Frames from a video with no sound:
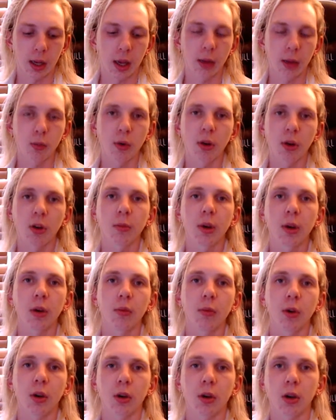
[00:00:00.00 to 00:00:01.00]
And when I'm
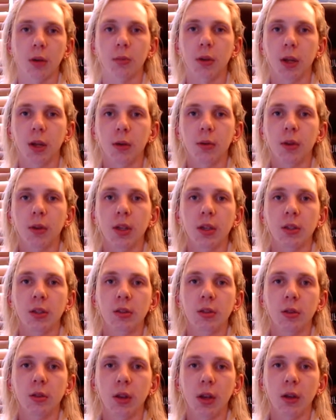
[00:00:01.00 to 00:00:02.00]
at work, I play with these
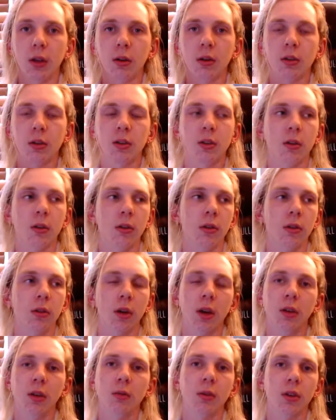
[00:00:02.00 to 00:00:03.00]
two here because,
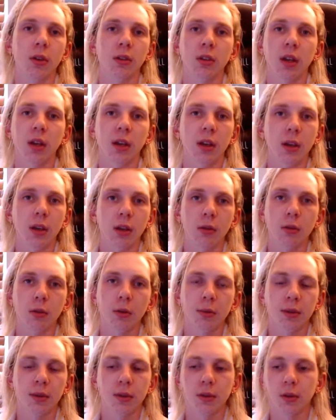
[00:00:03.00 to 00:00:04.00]
I don't want to take any
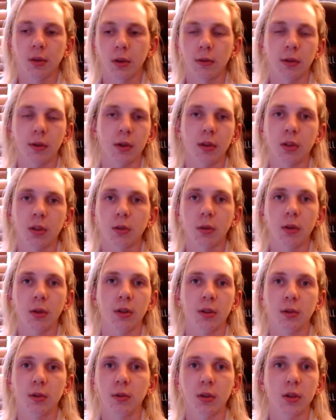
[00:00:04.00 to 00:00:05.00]
grips and stuff. I just
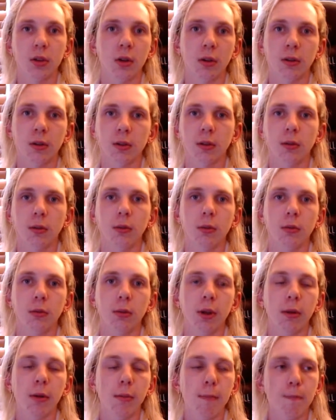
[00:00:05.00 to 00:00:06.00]
want the Switch console with
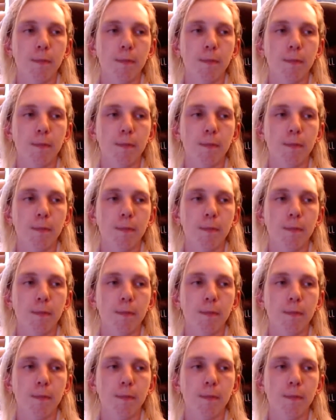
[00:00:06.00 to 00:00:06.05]
me.